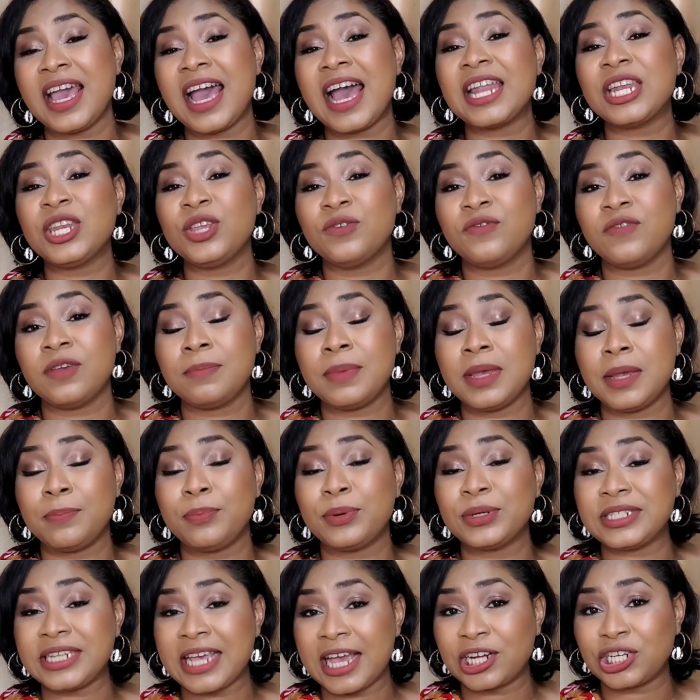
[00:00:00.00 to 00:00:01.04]
and UVB
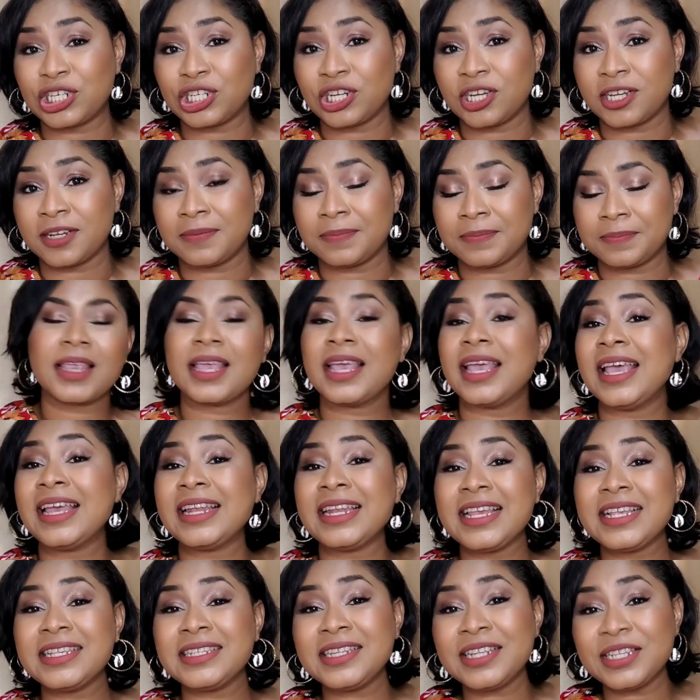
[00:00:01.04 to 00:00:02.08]
protection. It
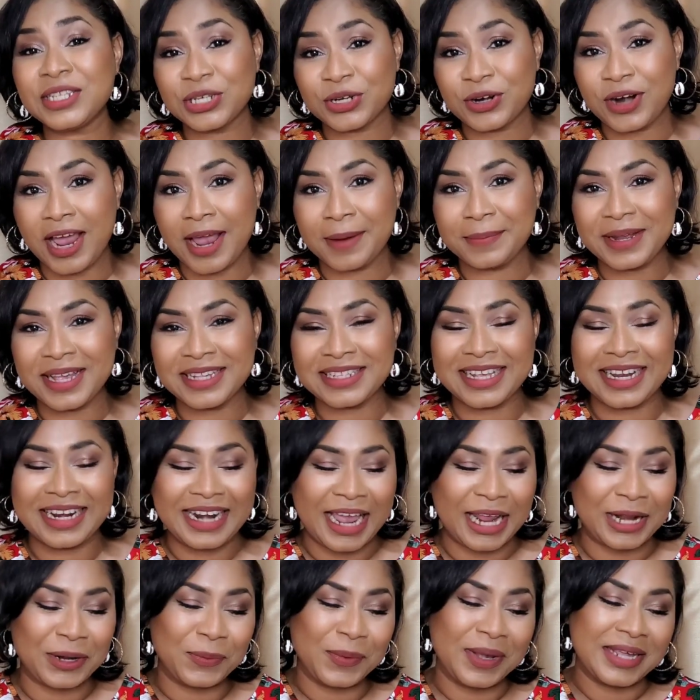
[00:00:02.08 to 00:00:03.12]
is described as a
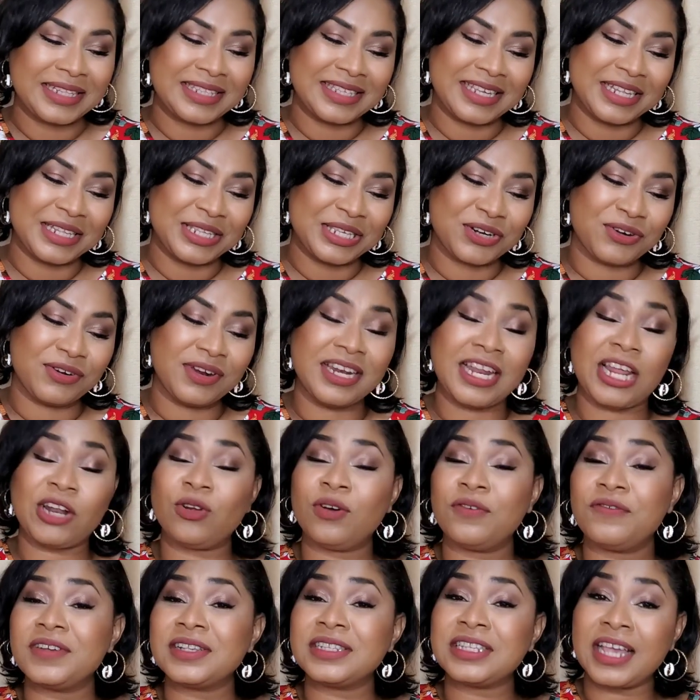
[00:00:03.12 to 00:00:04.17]
lightweight sunscreen that
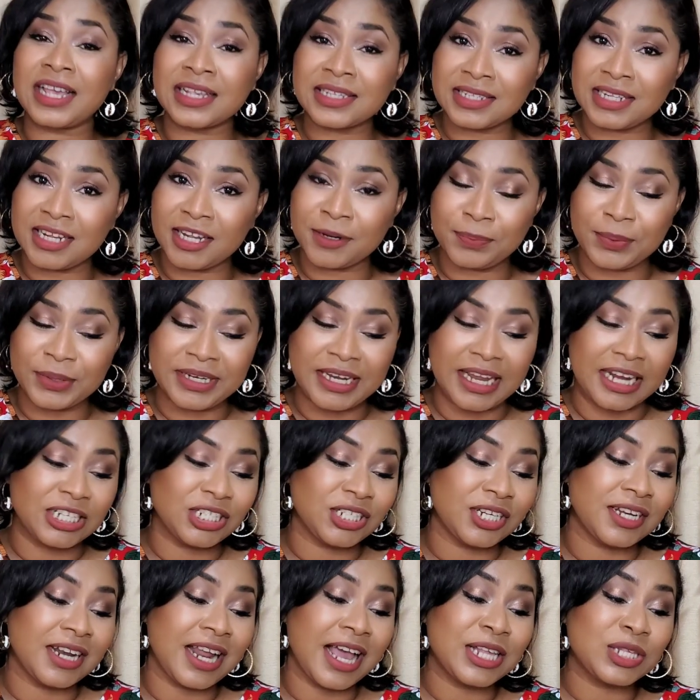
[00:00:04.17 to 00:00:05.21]
offers excellent
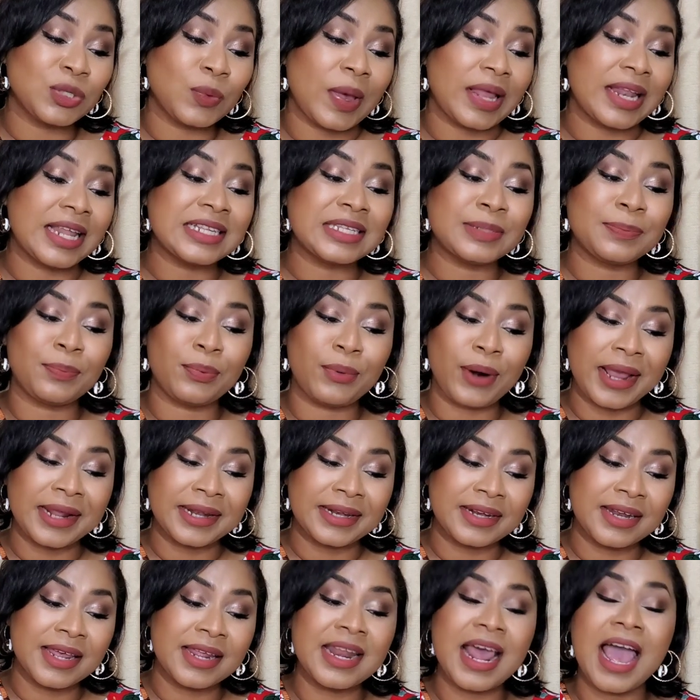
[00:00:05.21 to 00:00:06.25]
protection as well as
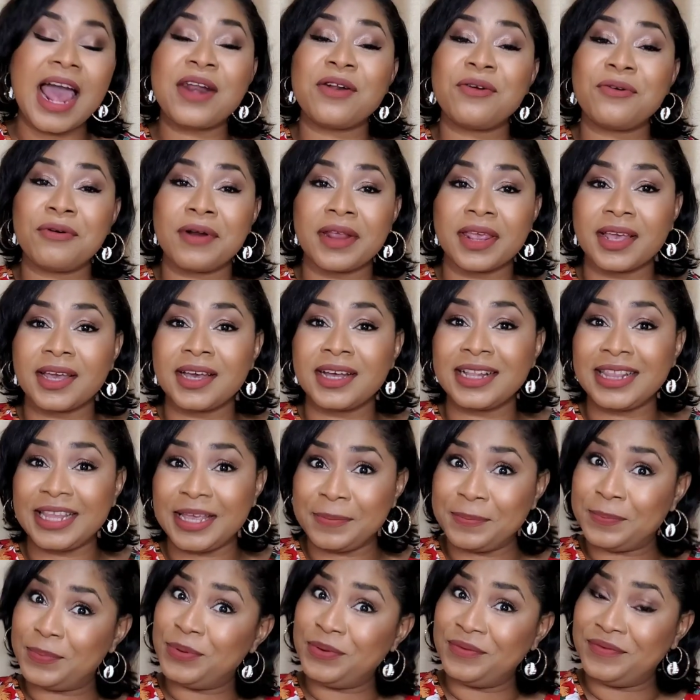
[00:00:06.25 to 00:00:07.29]
brightening and wrinkle
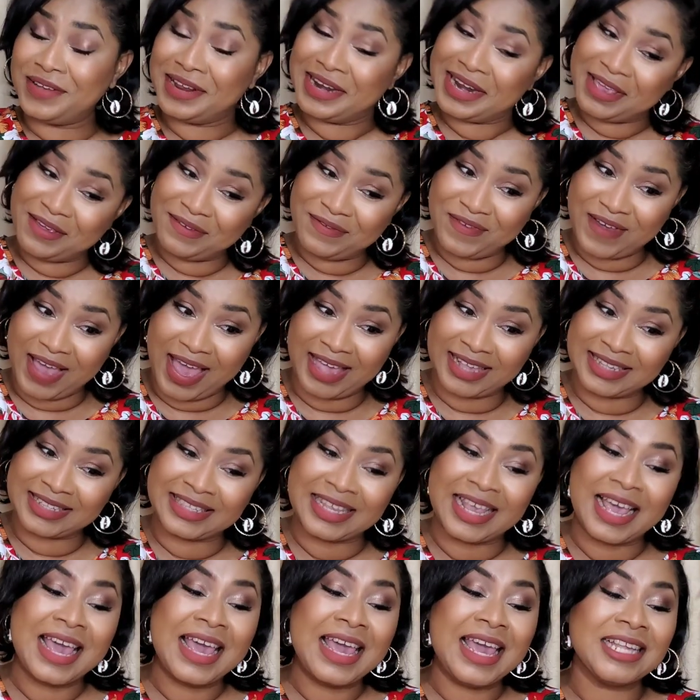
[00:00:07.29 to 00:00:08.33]
improvement effects.
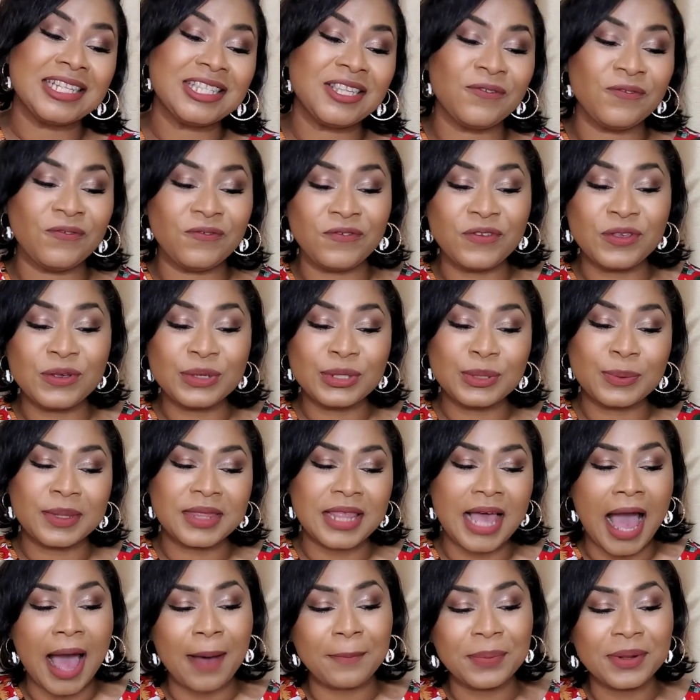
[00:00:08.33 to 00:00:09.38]
It's infused with
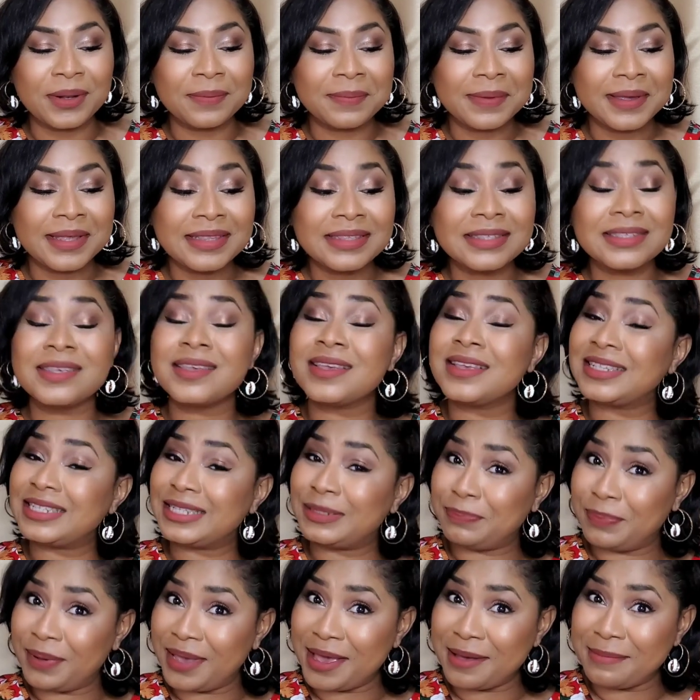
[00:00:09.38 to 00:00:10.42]
applemint,
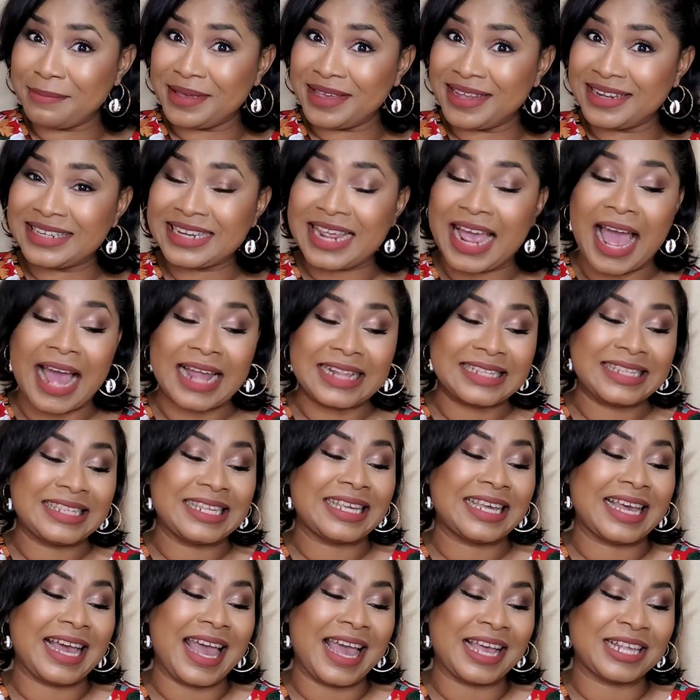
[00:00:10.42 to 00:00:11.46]
spearmint, and
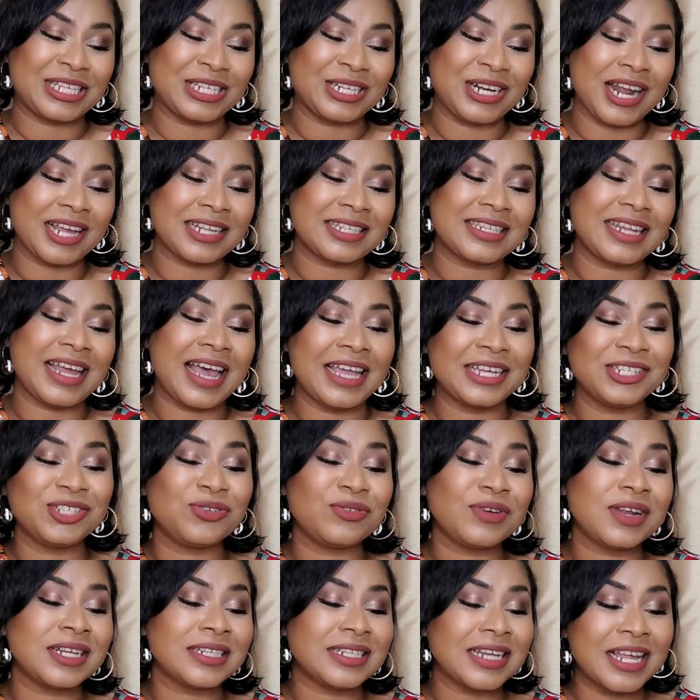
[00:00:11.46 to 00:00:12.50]
cica extracts to
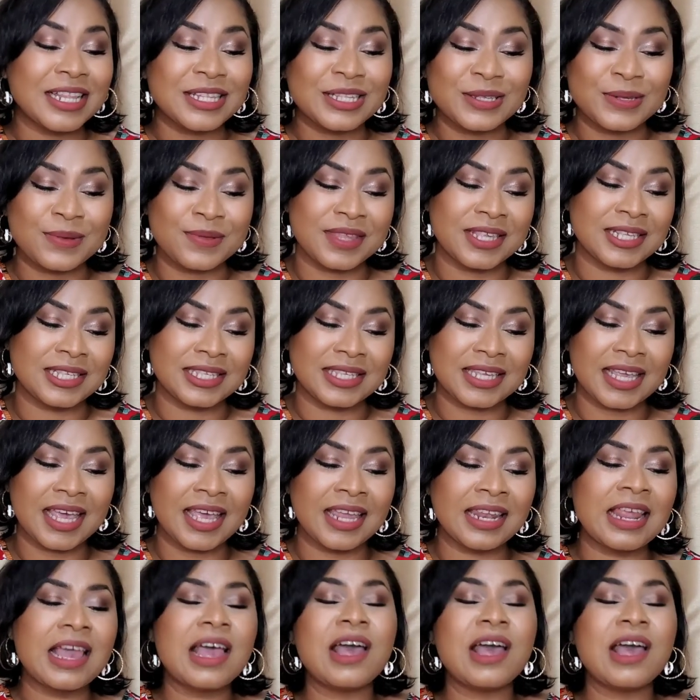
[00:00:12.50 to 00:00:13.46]
hydrate and soothe the skin.